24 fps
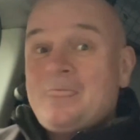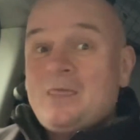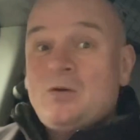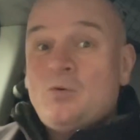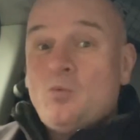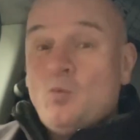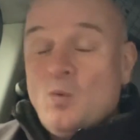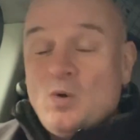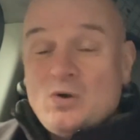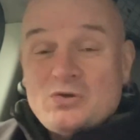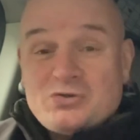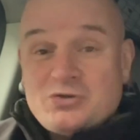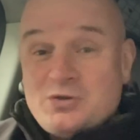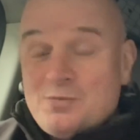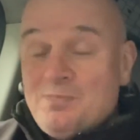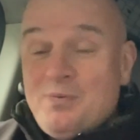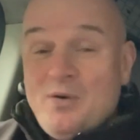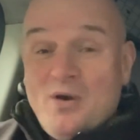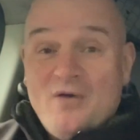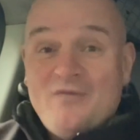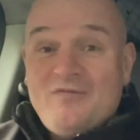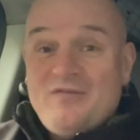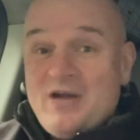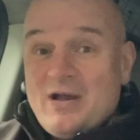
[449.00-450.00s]
What's the
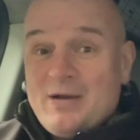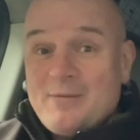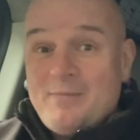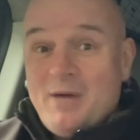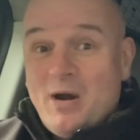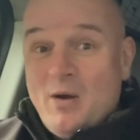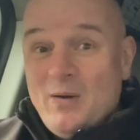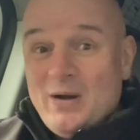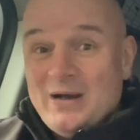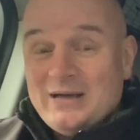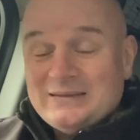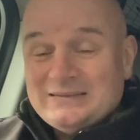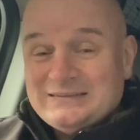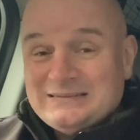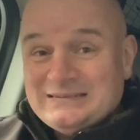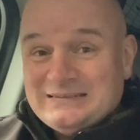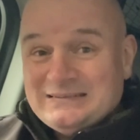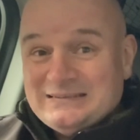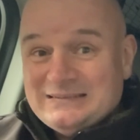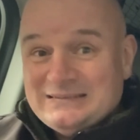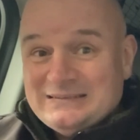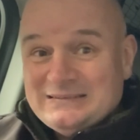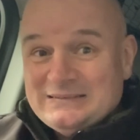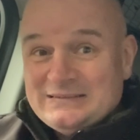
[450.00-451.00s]
perfect mower?
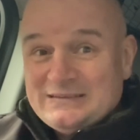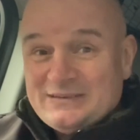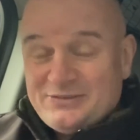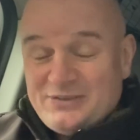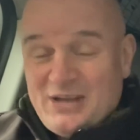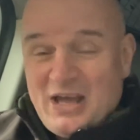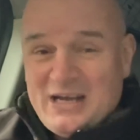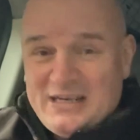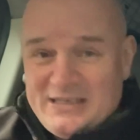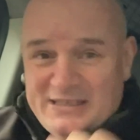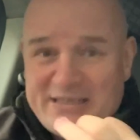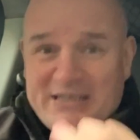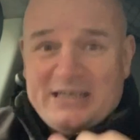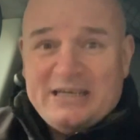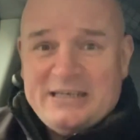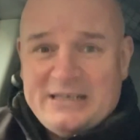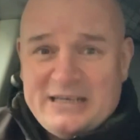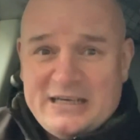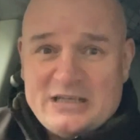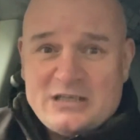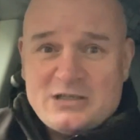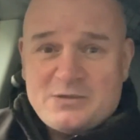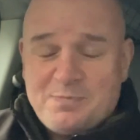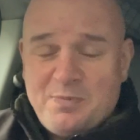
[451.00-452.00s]

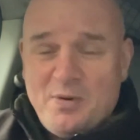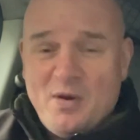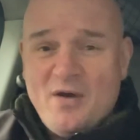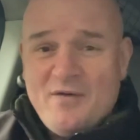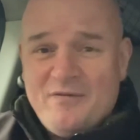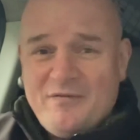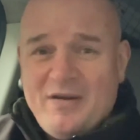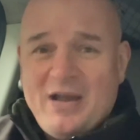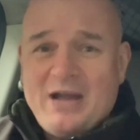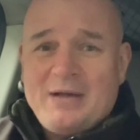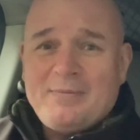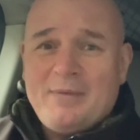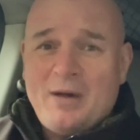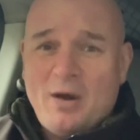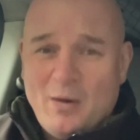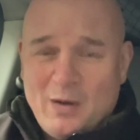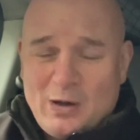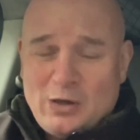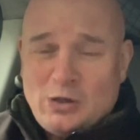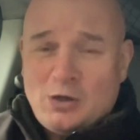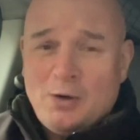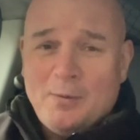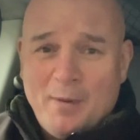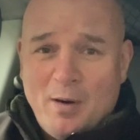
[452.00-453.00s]
19-inch perfect mower.
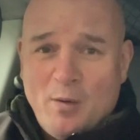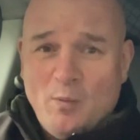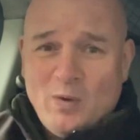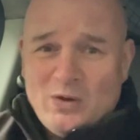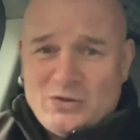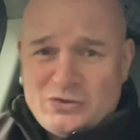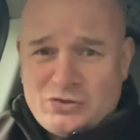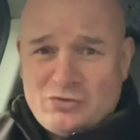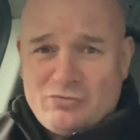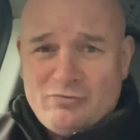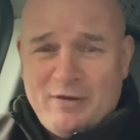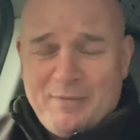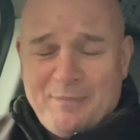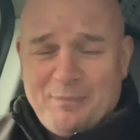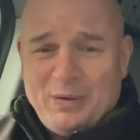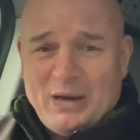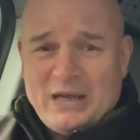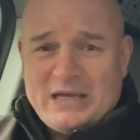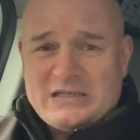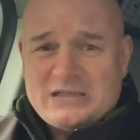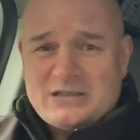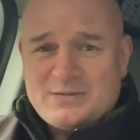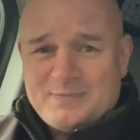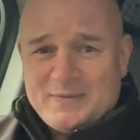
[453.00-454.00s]
Come on, what's the
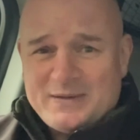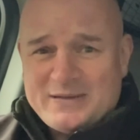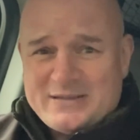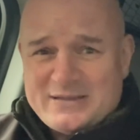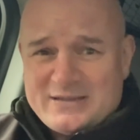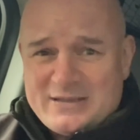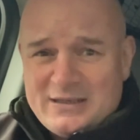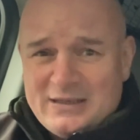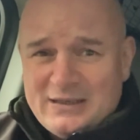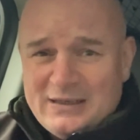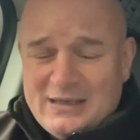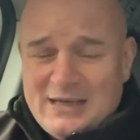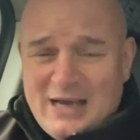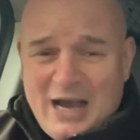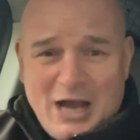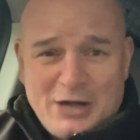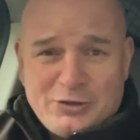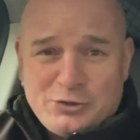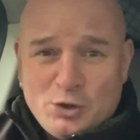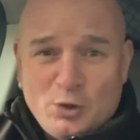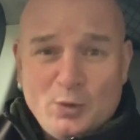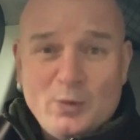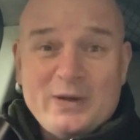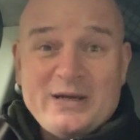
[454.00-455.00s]
replacement? I
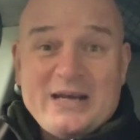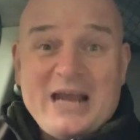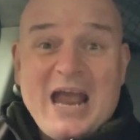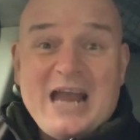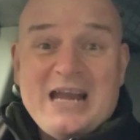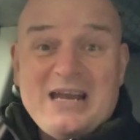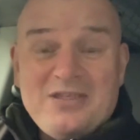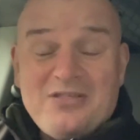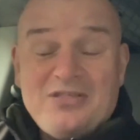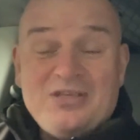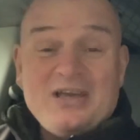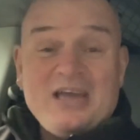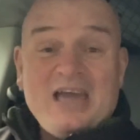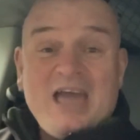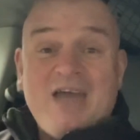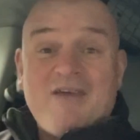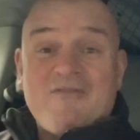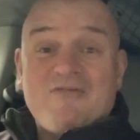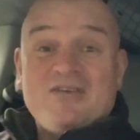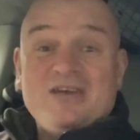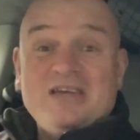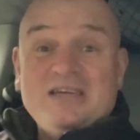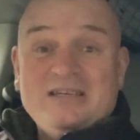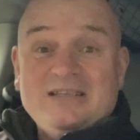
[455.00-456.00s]
don't want anything
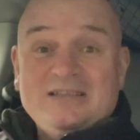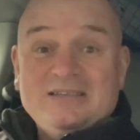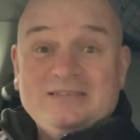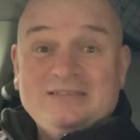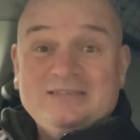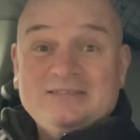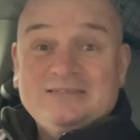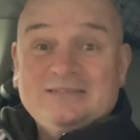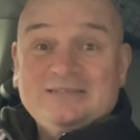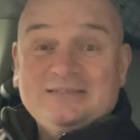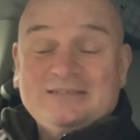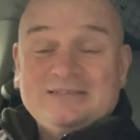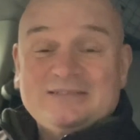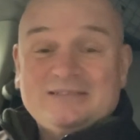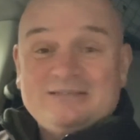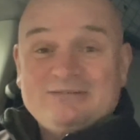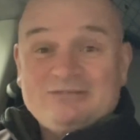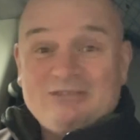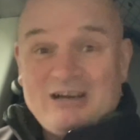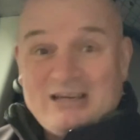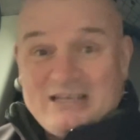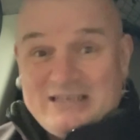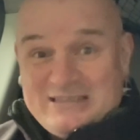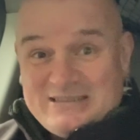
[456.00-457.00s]
heavy,
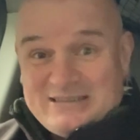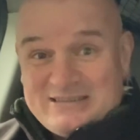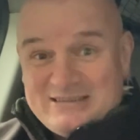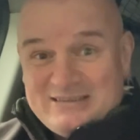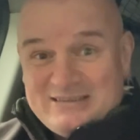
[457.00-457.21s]
right?